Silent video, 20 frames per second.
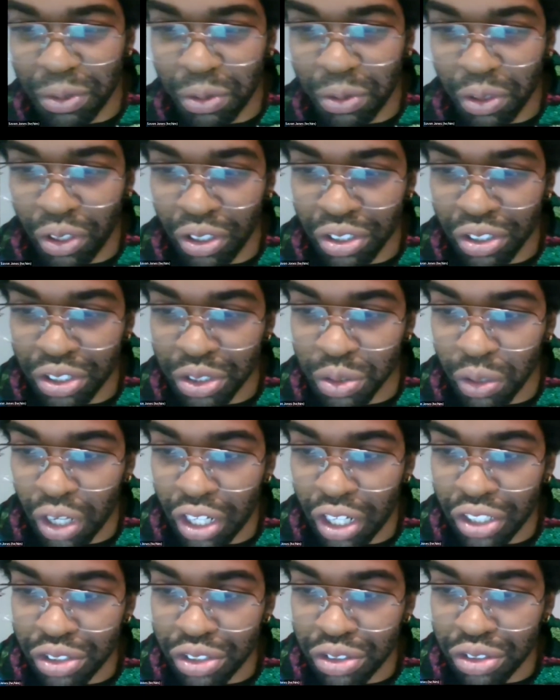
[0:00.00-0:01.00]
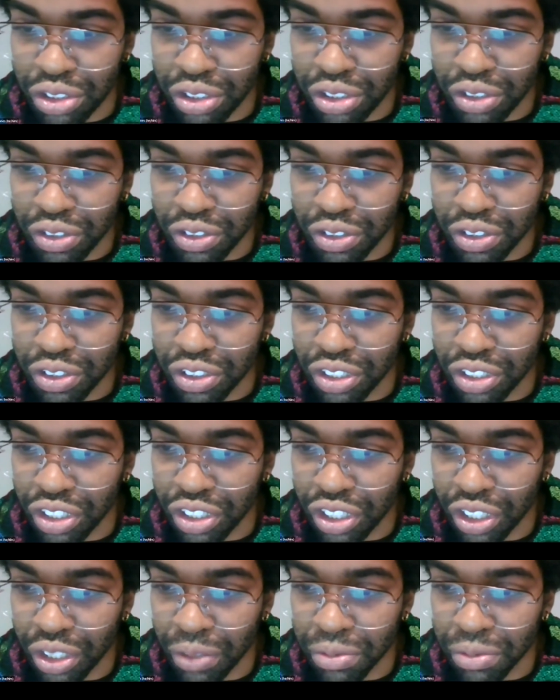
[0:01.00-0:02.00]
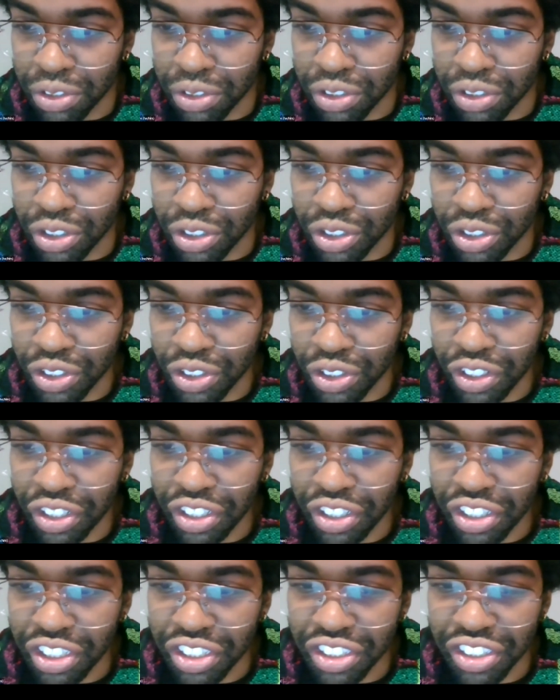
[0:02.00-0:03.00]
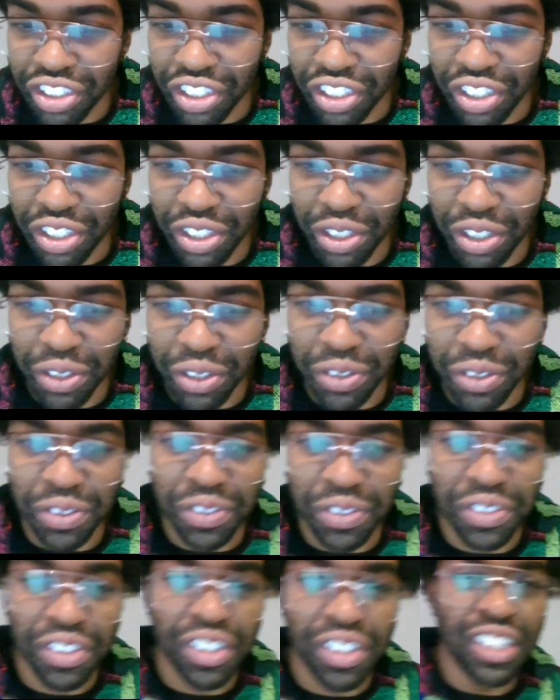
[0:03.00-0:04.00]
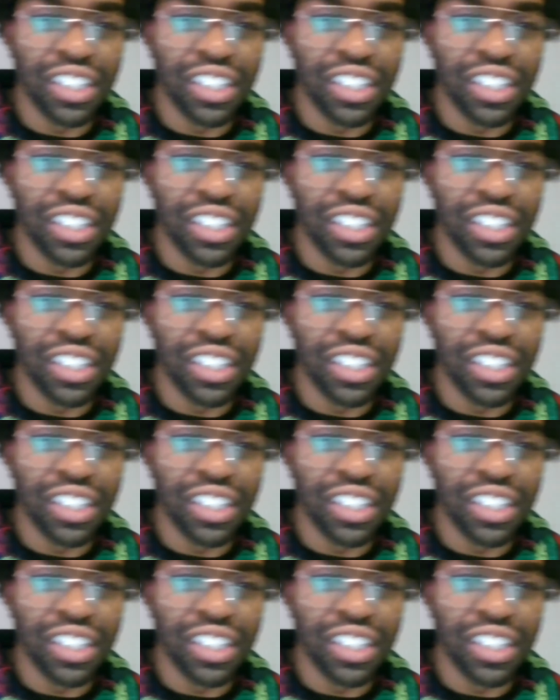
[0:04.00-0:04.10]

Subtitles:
New Orleans. Why did you choose to come to Detroit? Isn't it cold?